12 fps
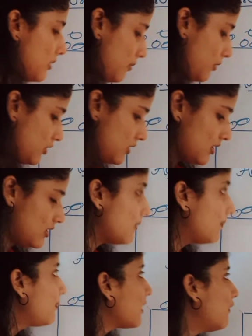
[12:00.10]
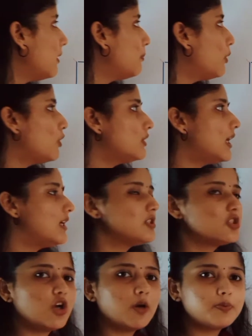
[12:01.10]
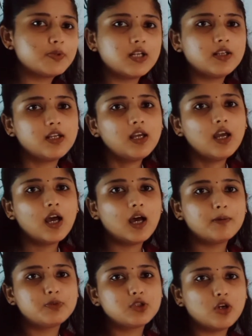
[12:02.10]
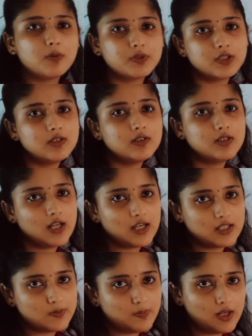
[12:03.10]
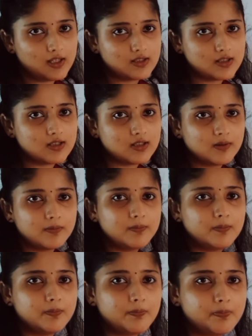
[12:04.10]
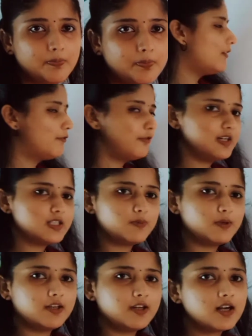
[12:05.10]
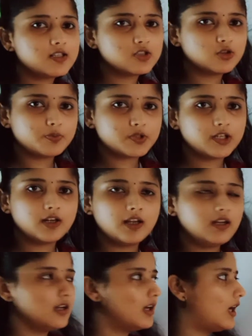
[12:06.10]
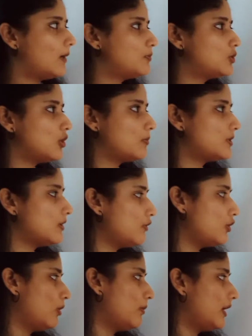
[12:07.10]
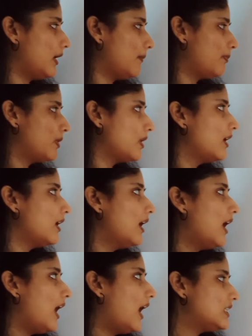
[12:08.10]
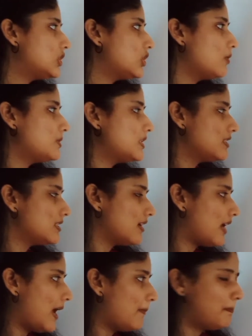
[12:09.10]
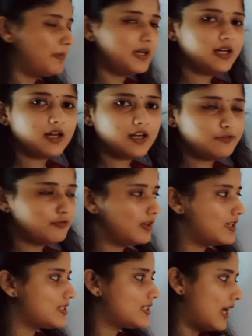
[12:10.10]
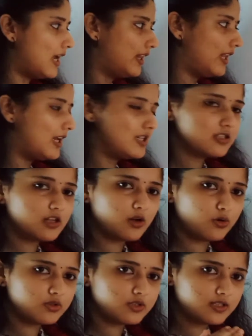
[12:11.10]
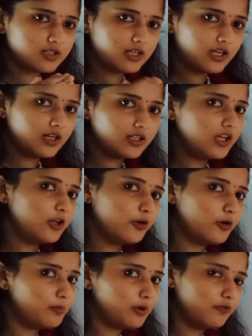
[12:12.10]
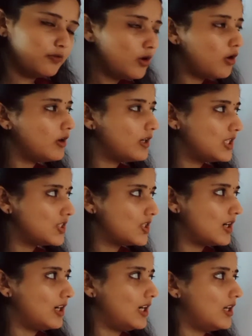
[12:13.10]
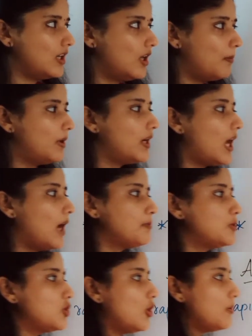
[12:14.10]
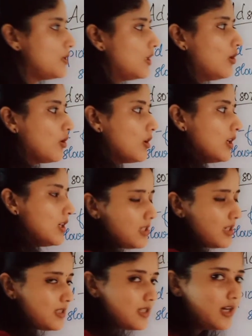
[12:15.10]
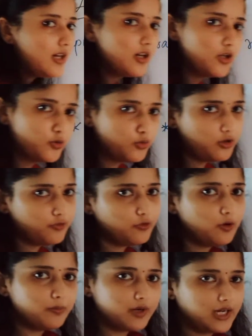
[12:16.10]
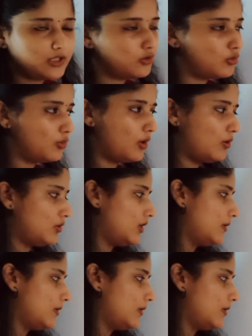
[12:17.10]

process, where both the adsorption and the absorption takes place. Difference between adsorption and absorption phenomena. Adsorption is rapid at first and then slows near the equilibrium. We already studied. But absorption occurs at a uniform rate throughout.